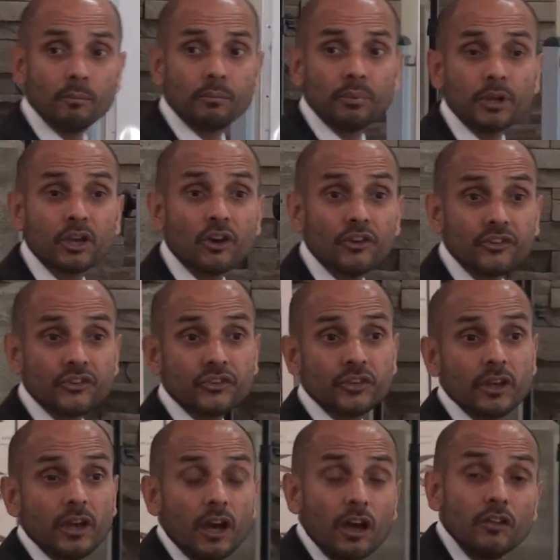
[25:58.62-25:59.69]
because
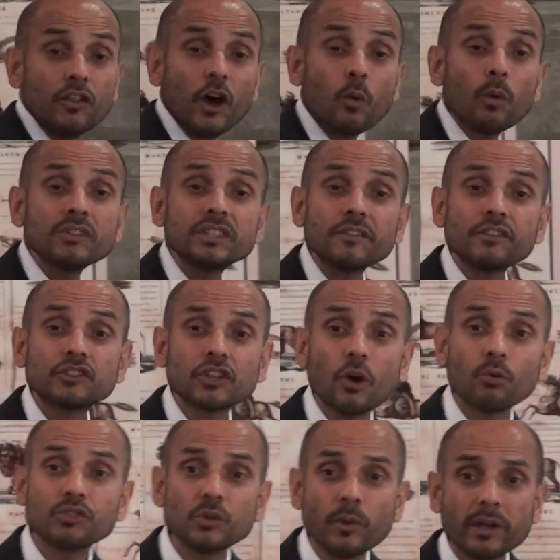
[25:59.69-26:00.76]
no one's ever
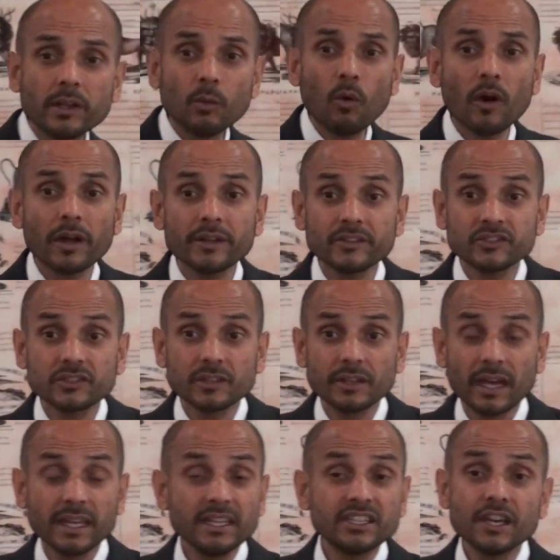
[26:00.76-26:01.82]
told you anyways
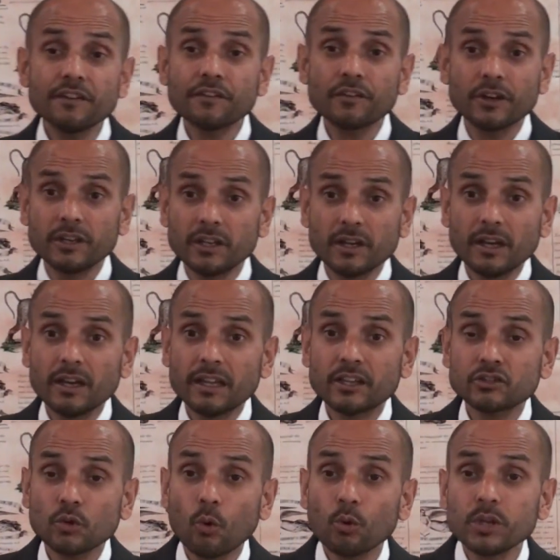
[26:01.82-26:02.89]
any different.
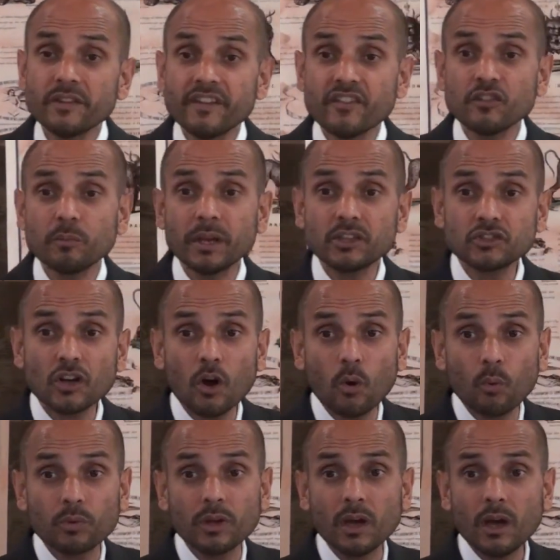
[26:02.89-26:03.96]
That's all you've ever been
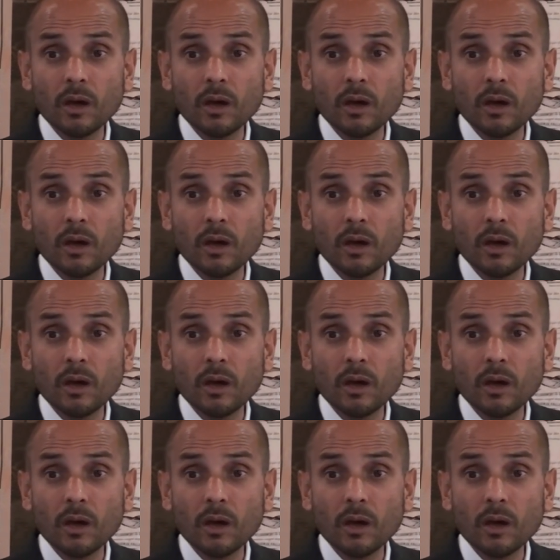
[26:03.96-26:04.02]
told.